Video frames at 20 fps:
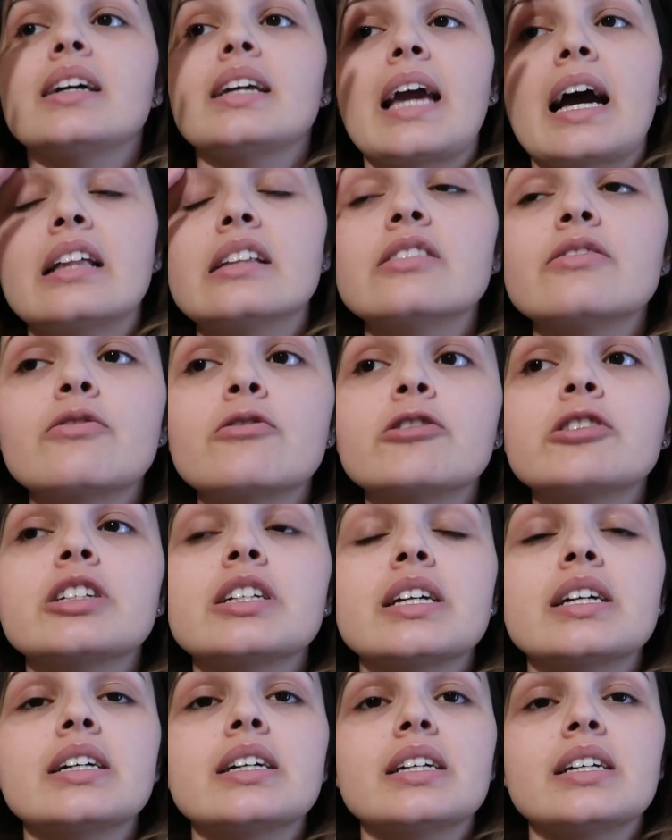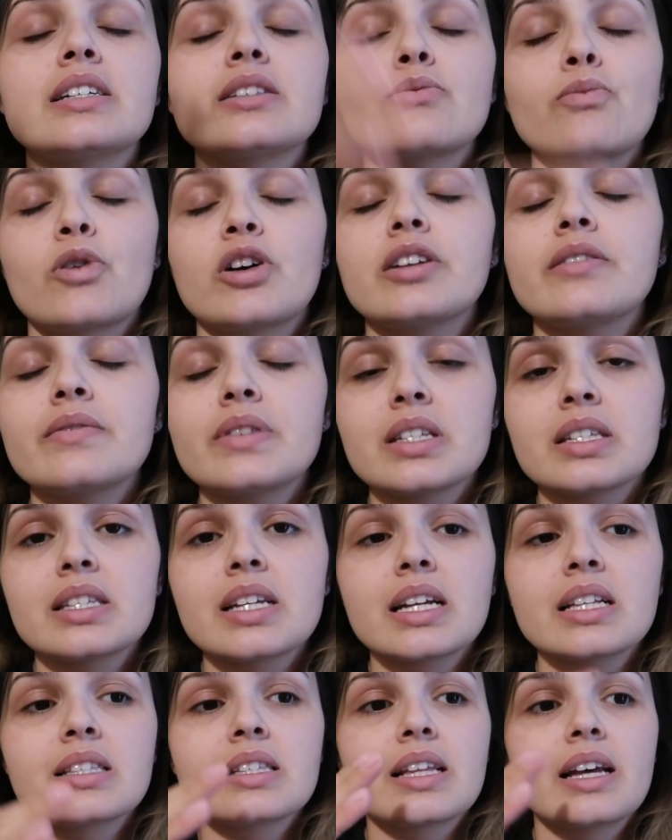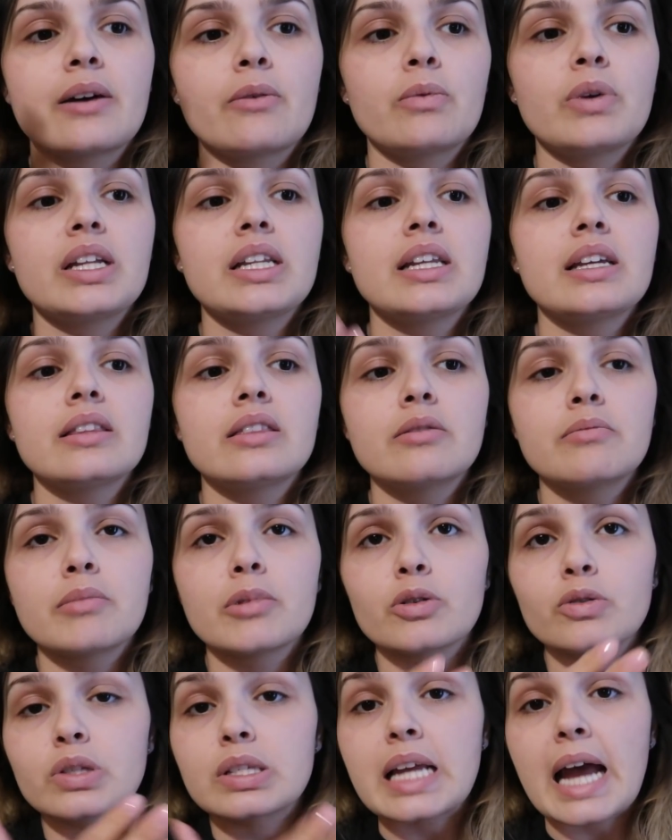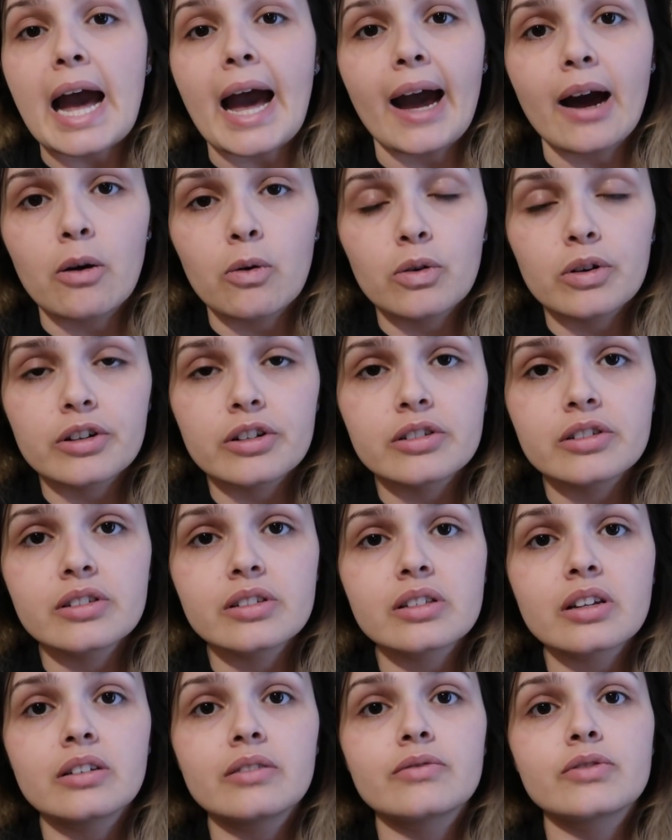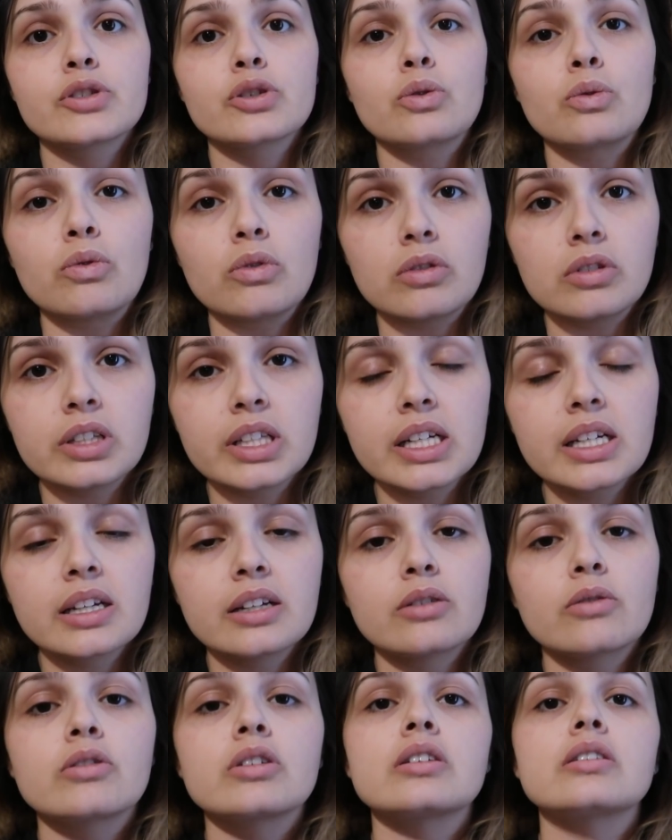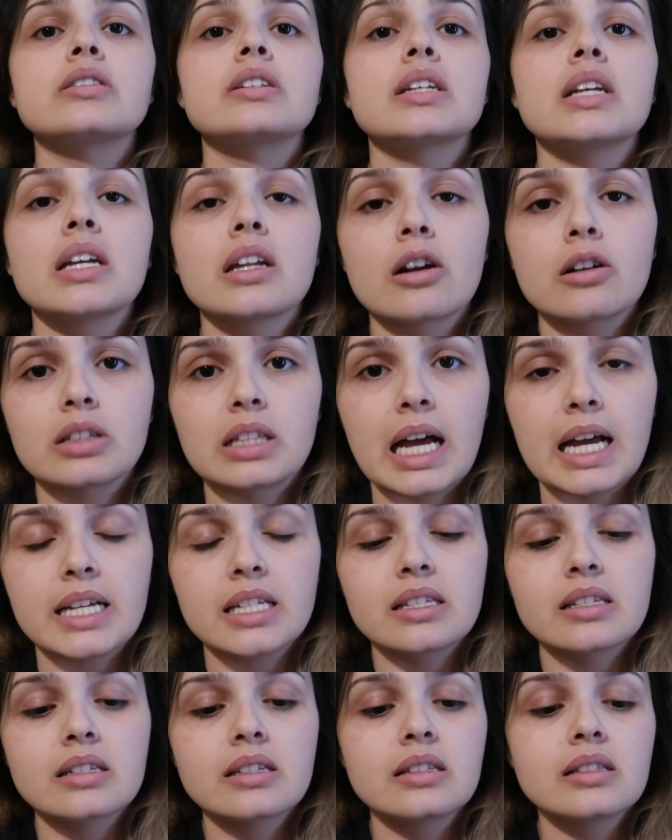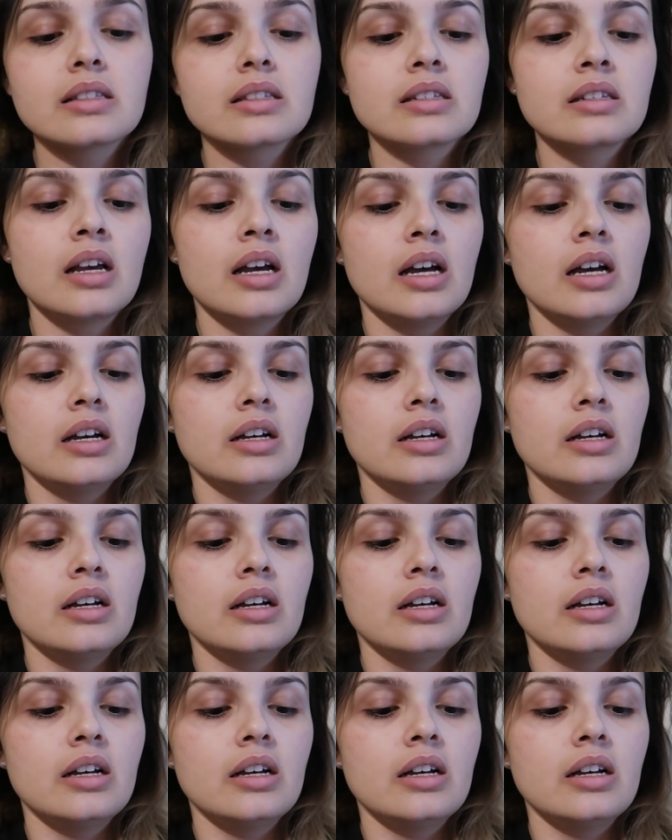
California is one of the states that we need the most hours of schooling in order to get our license.